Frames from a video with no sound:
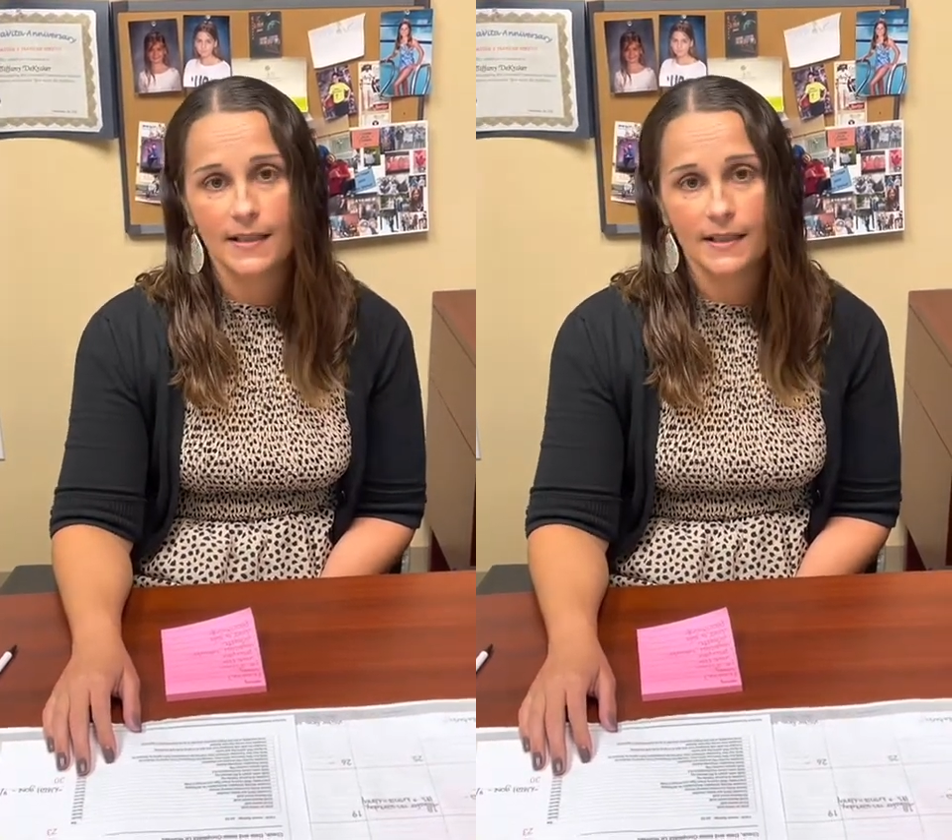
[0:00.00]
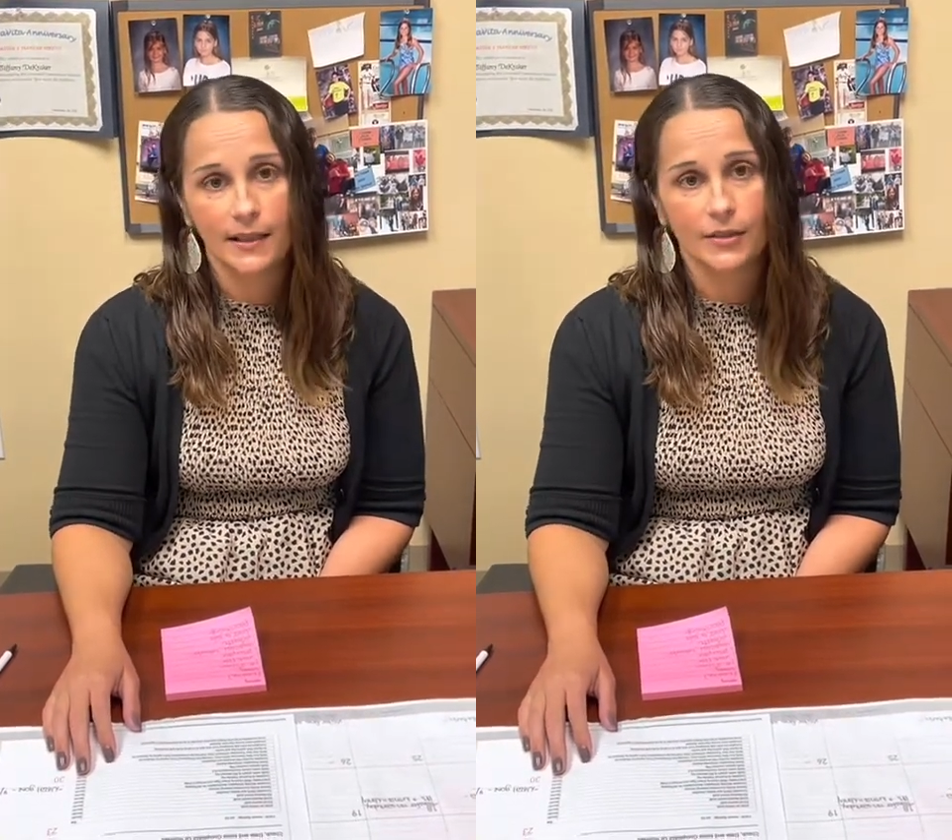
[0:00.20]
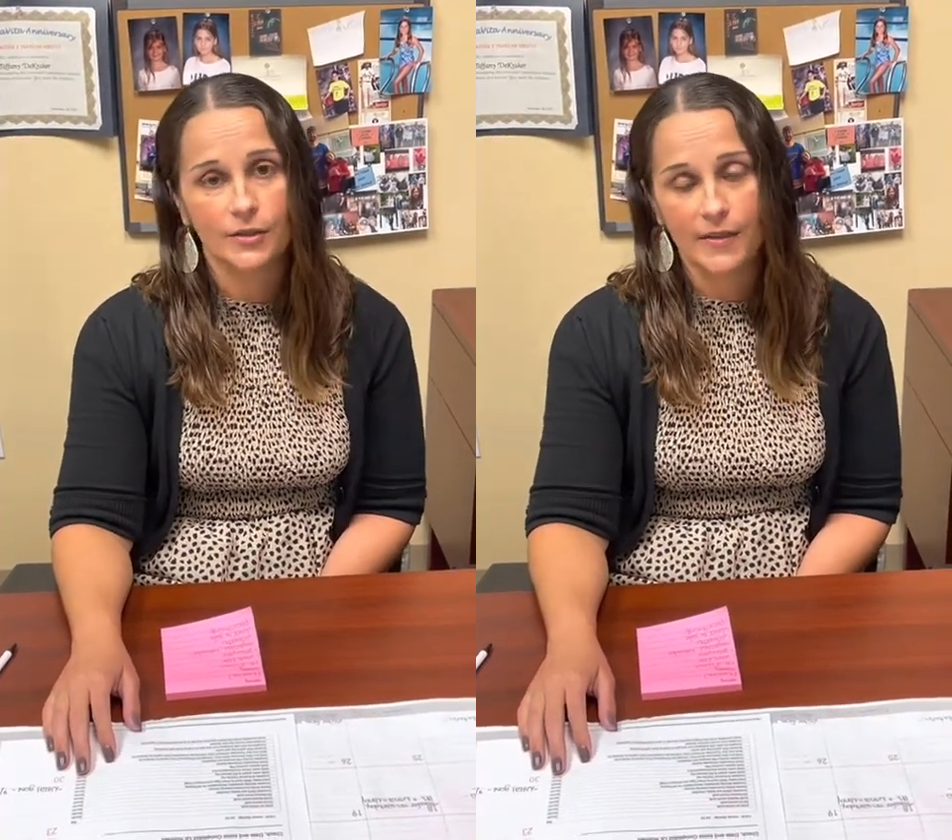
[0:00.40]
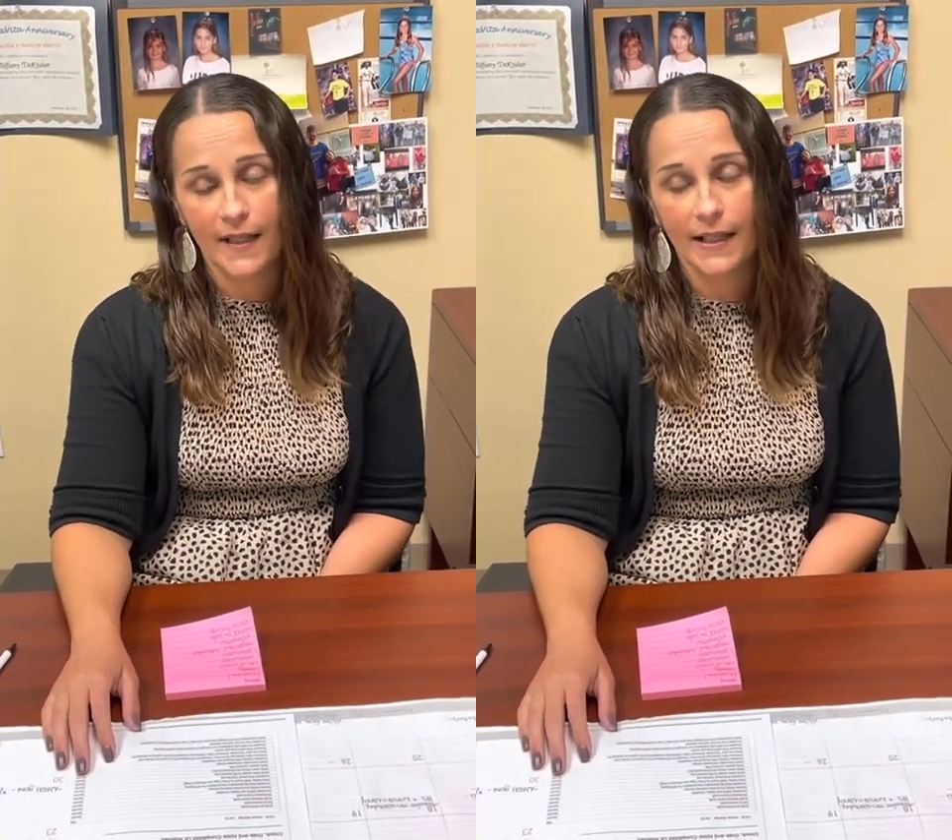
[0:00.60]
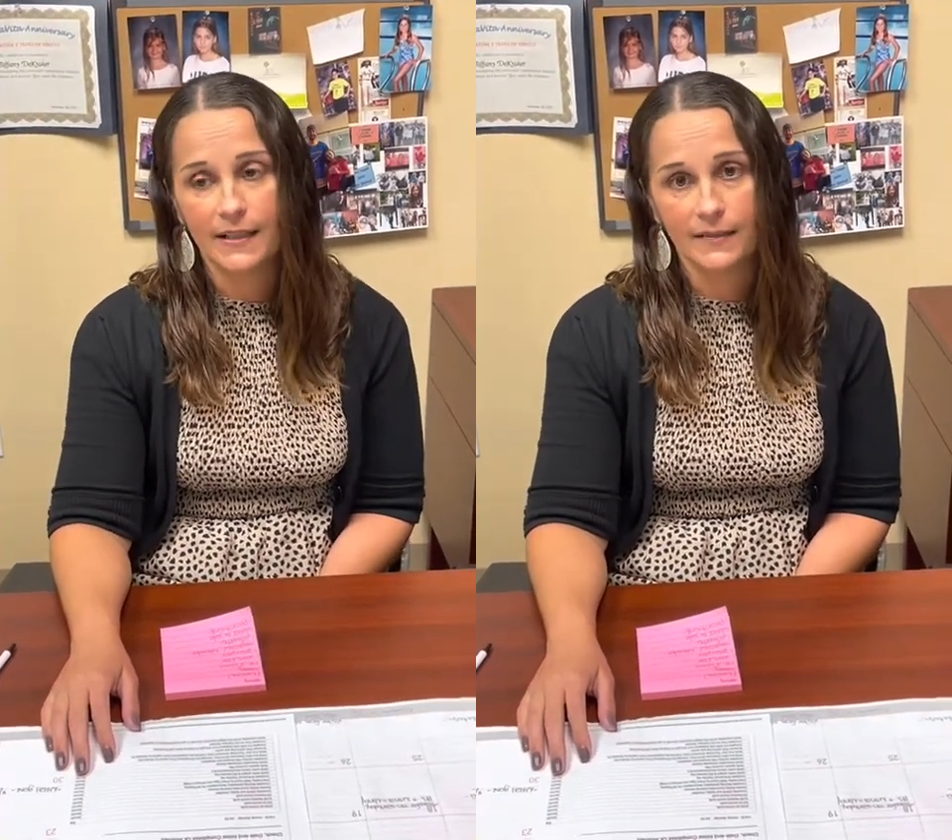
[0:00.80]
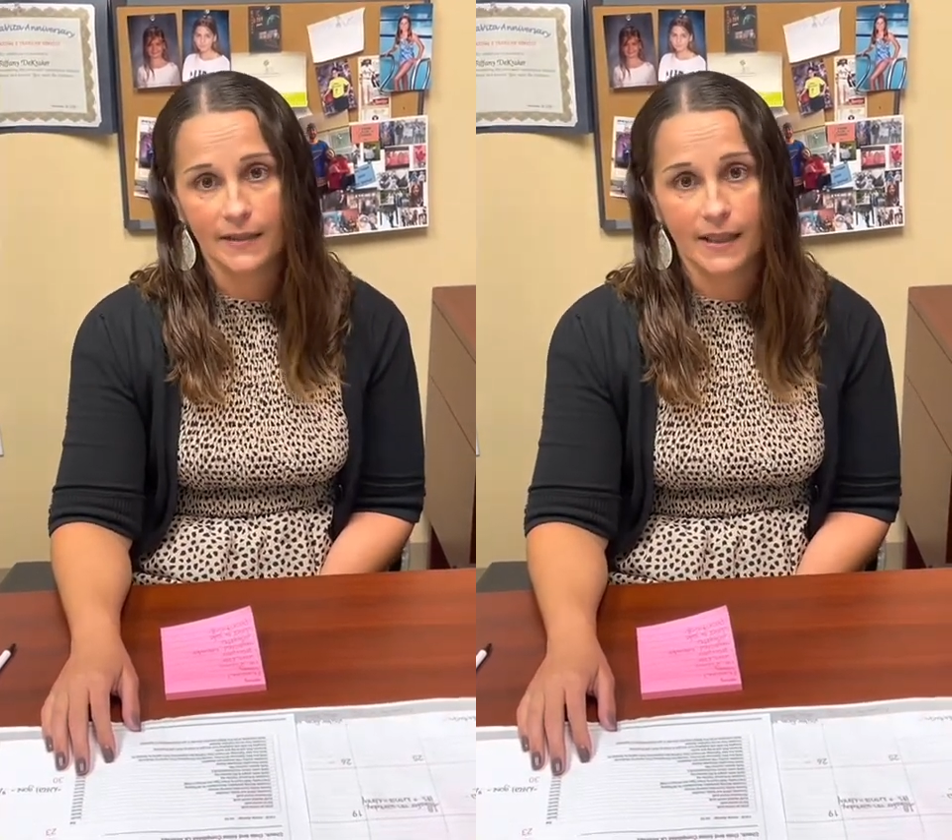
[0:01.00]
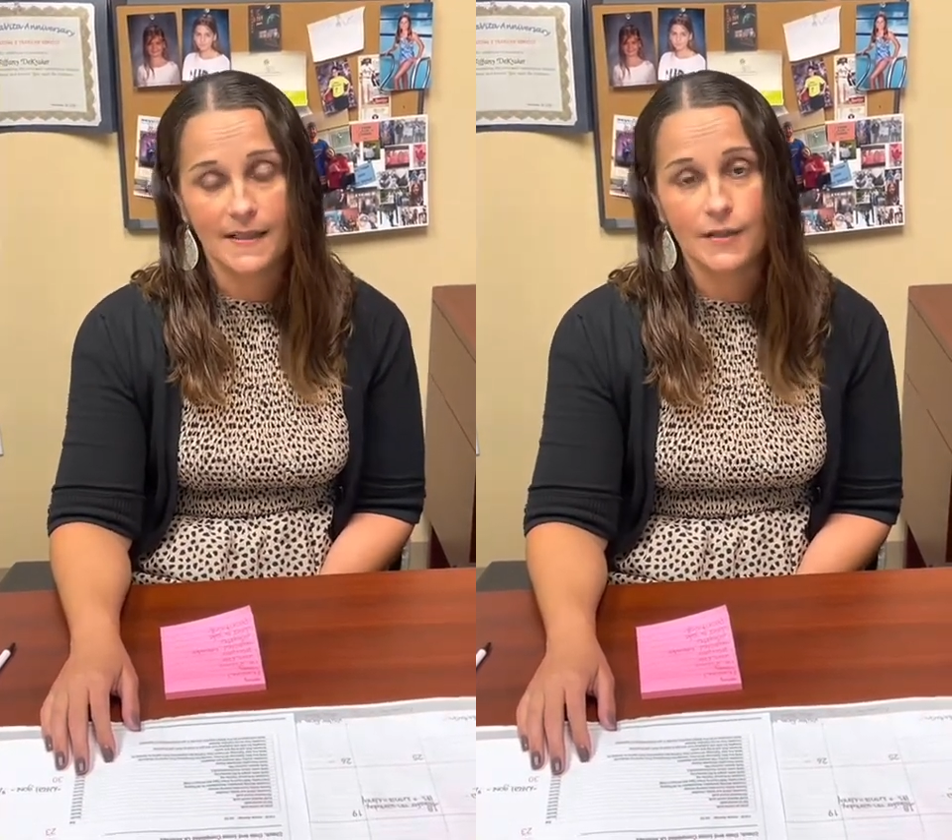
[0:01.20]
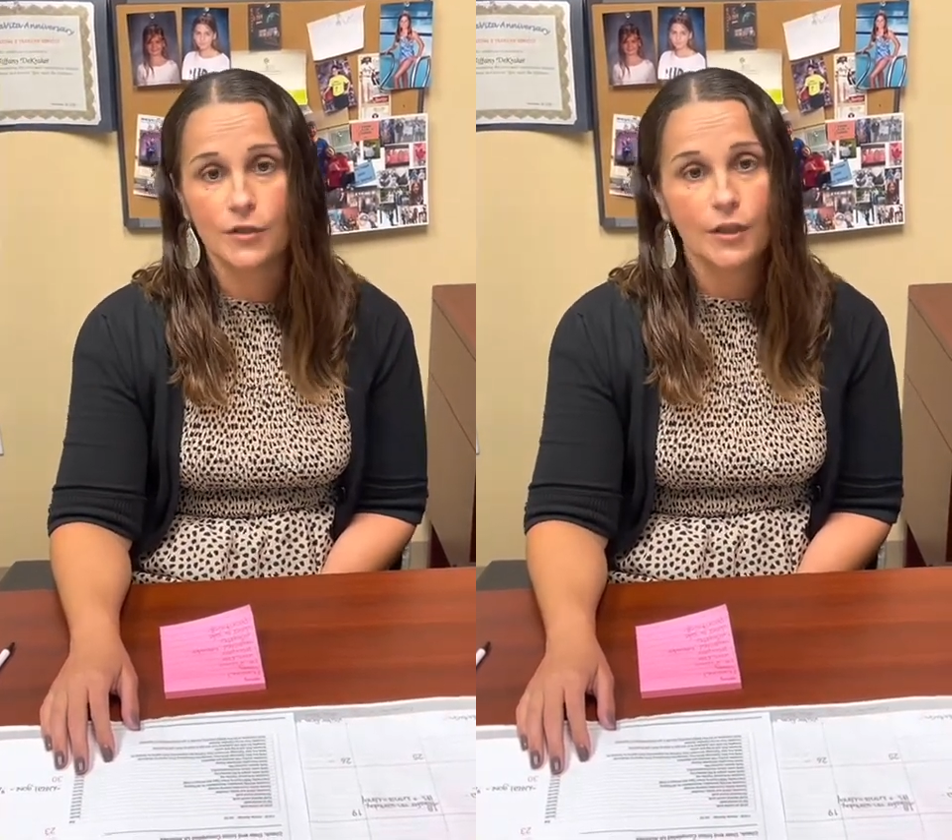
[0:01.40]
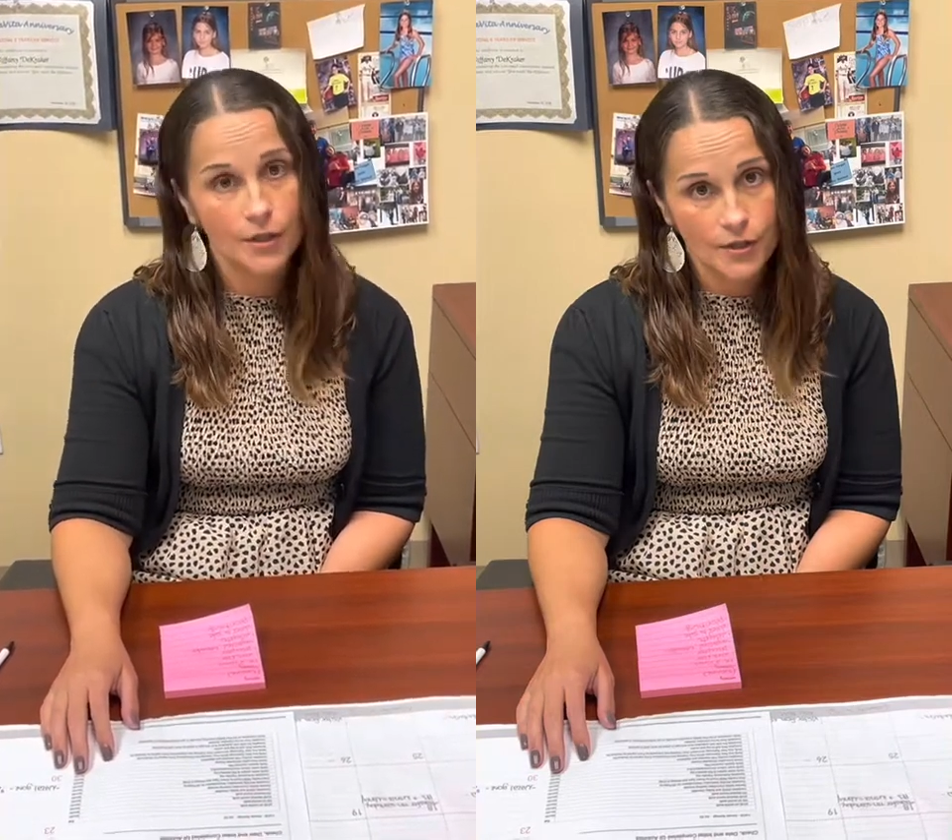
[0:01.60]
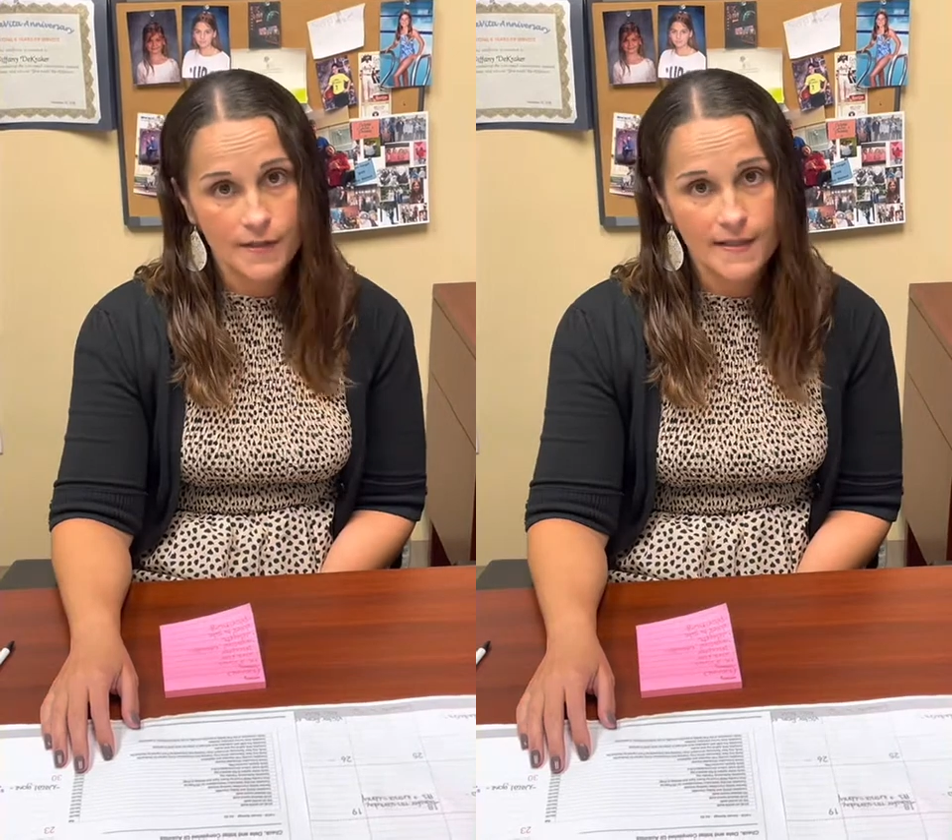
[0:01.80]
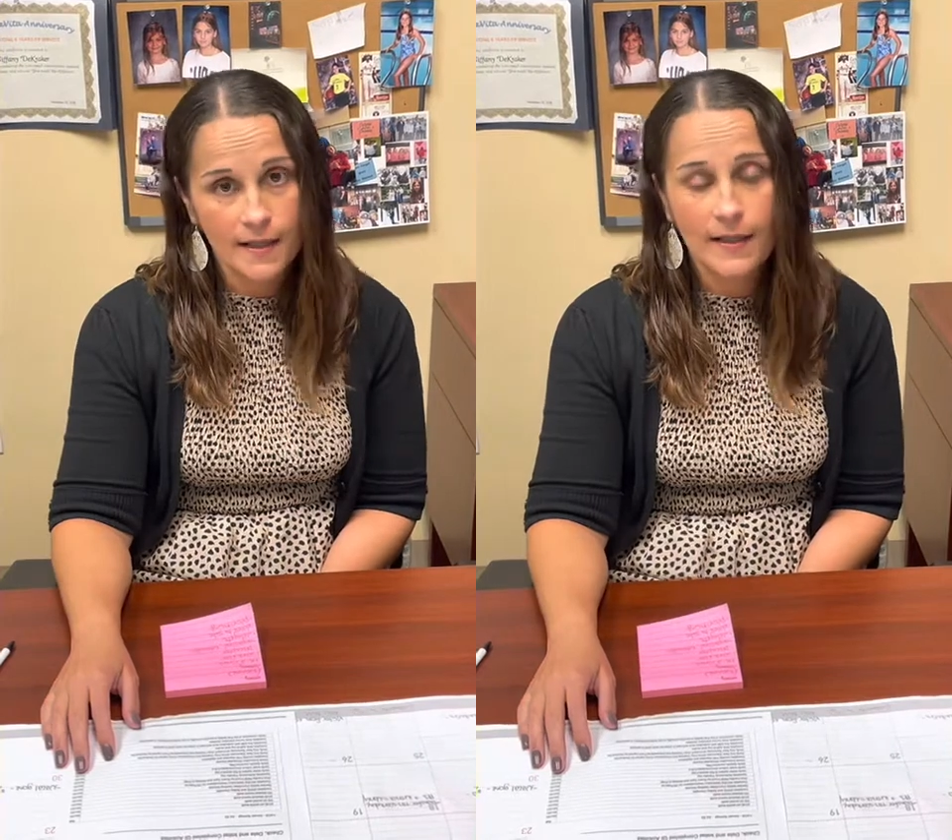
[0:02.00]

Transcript: and I learned that even as a nurse,